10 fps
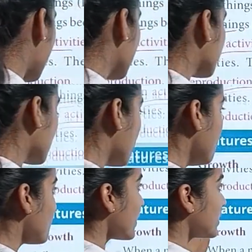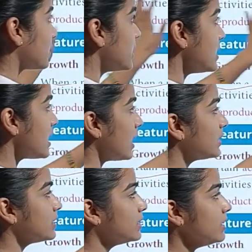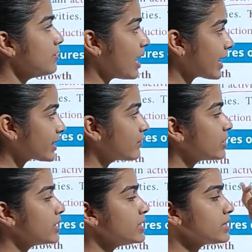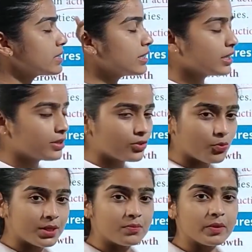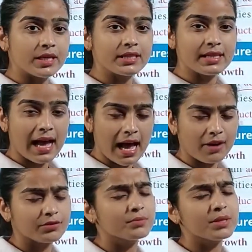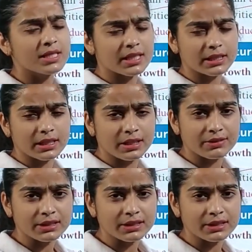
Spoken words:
So these are the activities the human beings have, basically the living